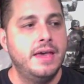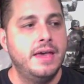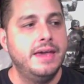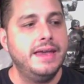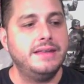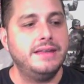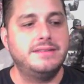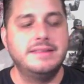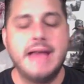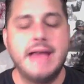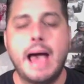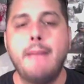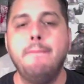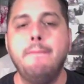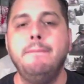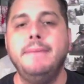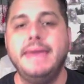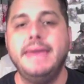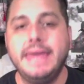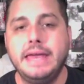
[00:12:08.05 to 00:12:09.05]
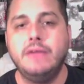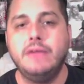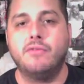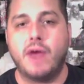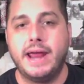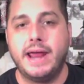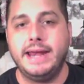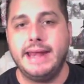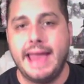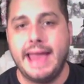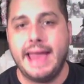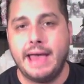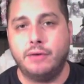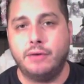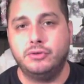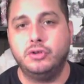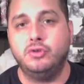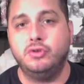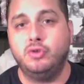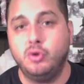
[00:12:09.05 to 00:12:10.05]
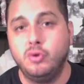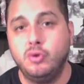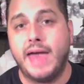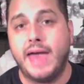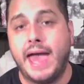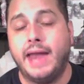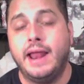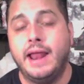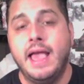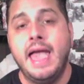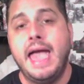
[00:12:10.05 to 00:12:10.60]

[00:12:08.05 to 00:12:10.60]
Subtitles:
it's not me right now to do that.